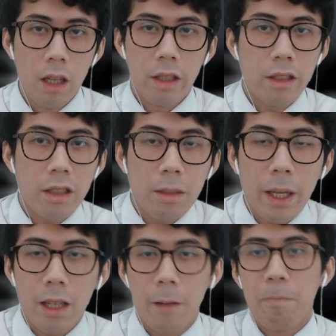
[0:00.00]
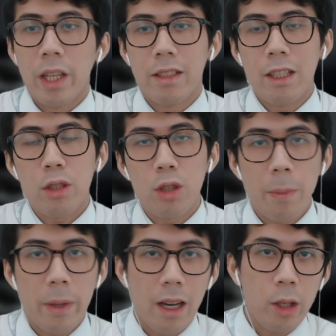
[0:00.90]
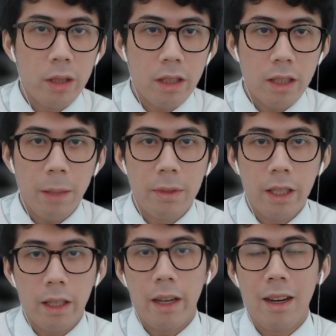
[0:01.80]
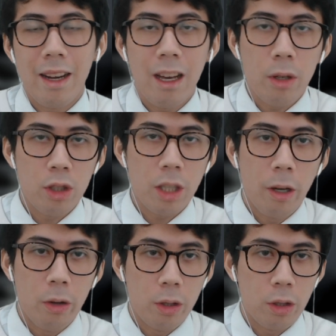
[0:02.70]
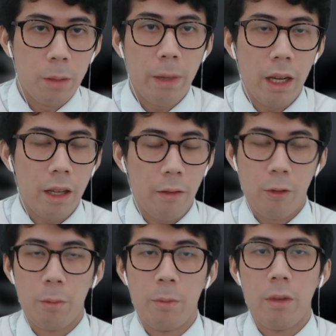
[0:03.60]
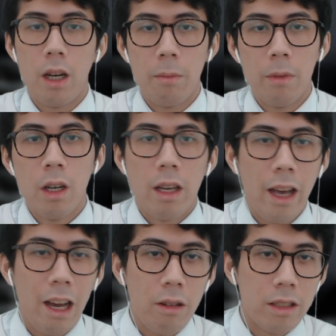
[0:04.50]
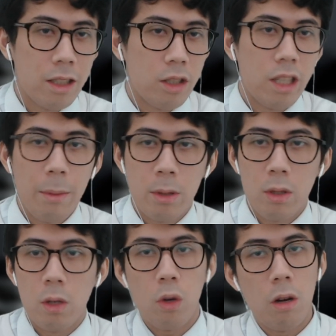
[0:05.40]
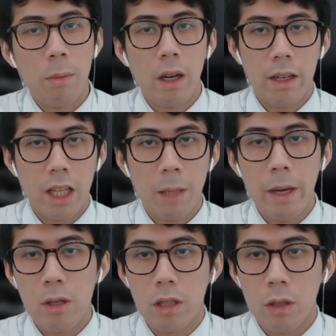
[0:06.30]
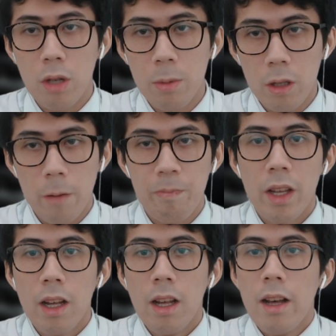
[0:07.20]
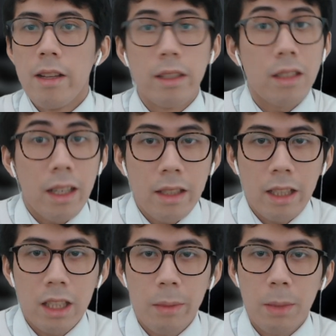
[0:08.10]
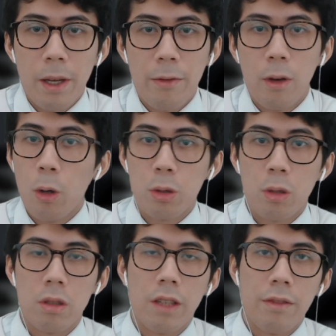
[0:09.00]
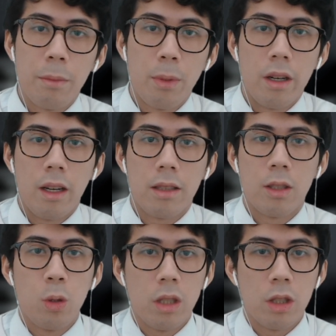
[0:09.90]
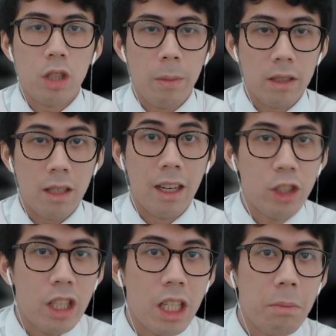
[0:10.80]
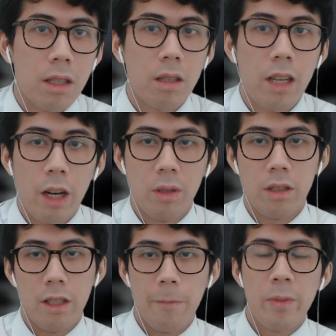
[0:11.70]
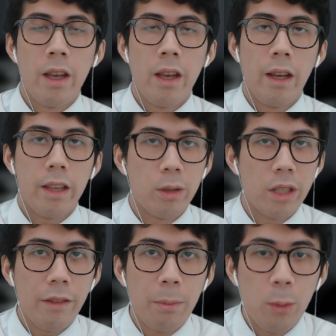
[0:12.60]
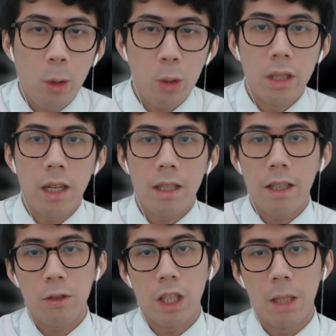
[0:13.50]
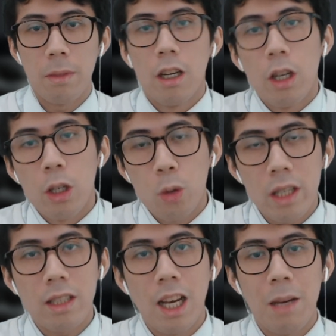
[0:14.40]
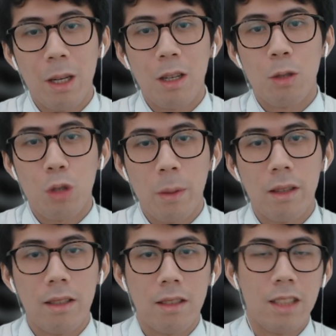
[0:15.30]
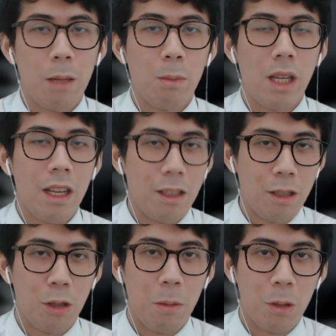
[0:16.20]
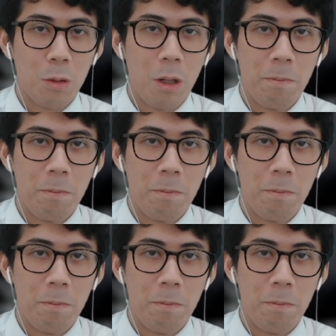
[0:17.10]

This is big. Essentially, Shopping.io is accepting and allowing SHIB holders to buy from outlets such as Amazon, Walmart, and eBay using crypto. This lets customers pay for all sorts of different products using SHIB as a legitimate currency. There is even more utility for SHIB. Great timing, dropping this the same day as the Shibaswap.